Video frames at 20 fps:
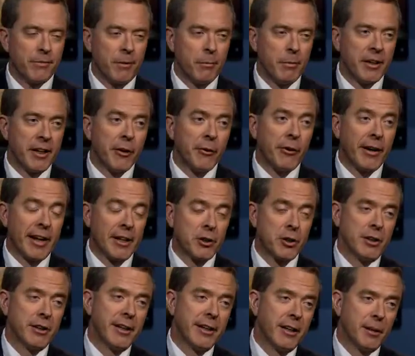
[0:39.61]
from an
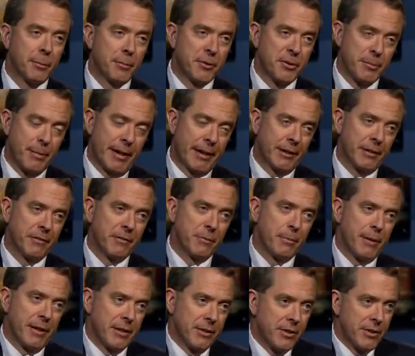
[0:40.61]
international legal perspective,
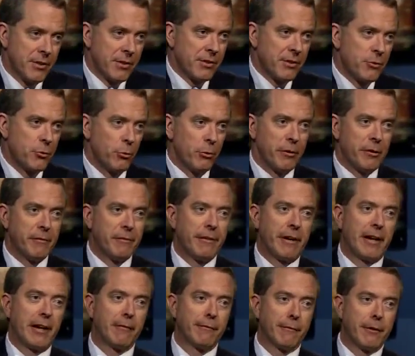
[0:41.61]
space is truly the
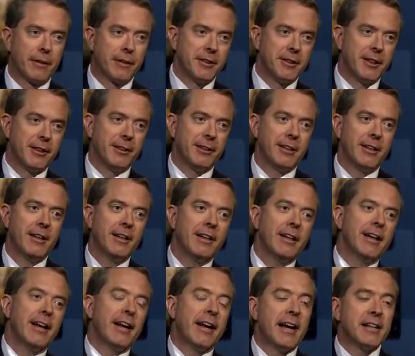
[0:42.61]
final frontier.
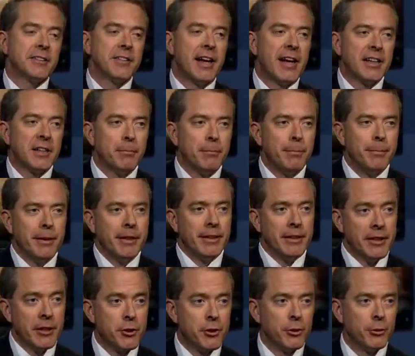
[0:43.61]
It hasn't had to be
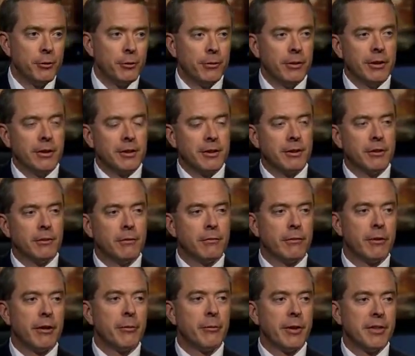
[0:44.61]
an issue until
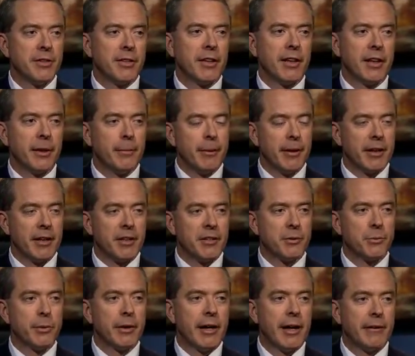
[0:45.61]
very recently
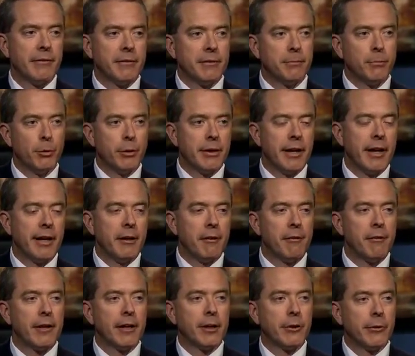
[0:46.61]
because we haven't put
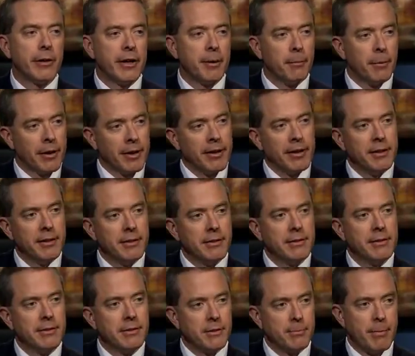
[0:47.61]
anything or anybody in
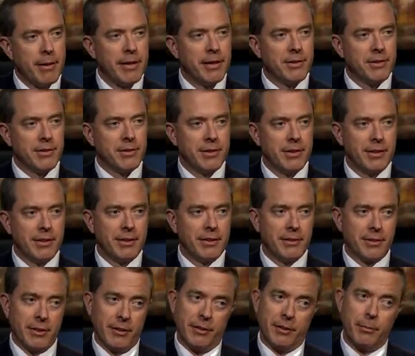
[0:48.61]
space uh,
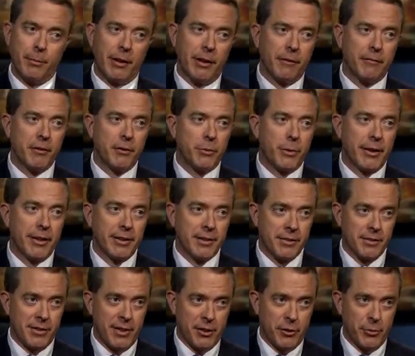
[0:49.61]
until the middle of the 20th
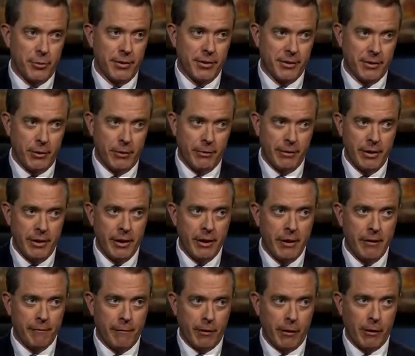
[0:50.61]
century. So
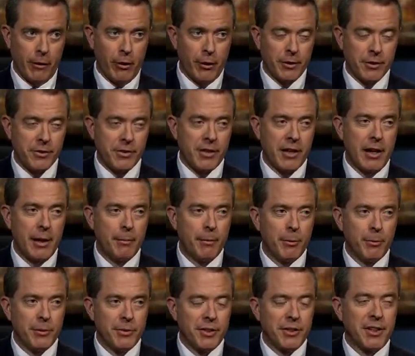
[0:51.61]
for the longest time,
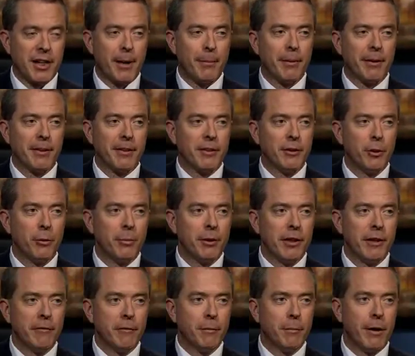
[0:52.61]
it was a topic that nobody
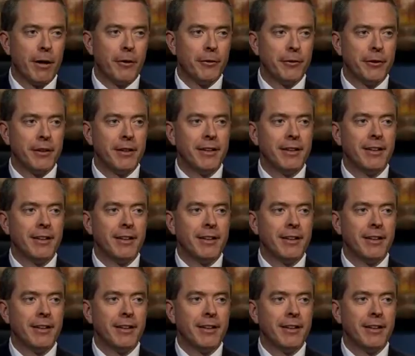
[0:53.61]
even bothered